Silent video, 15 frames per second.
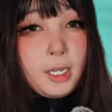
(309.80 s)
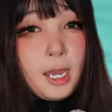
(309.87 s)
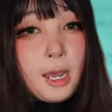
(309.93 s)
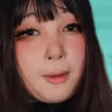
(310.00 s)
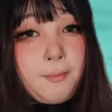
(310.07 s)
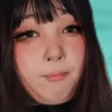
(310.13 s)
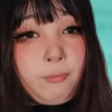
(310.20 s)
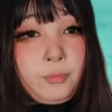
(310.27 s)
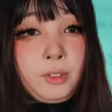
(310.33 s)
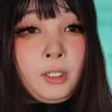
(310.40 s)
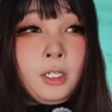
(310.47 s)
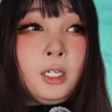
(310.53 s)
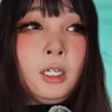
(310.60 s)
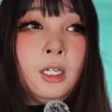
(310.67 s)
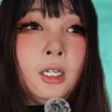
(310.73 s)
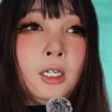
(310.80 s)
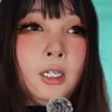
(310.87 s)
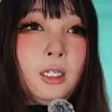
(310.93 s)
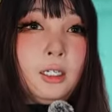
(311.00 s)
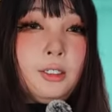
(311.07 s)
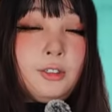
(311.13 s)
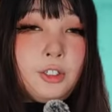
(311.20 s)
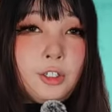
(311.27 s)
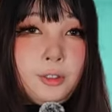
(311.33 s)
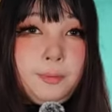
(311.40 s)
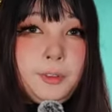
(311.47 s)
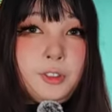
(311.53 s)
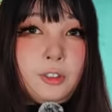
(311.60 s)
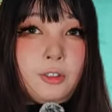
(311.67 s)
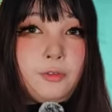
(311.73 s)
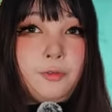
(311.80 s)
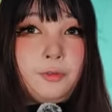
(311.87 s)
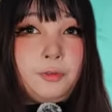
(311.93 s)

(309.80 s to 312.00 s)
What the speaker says: yeah, in terms of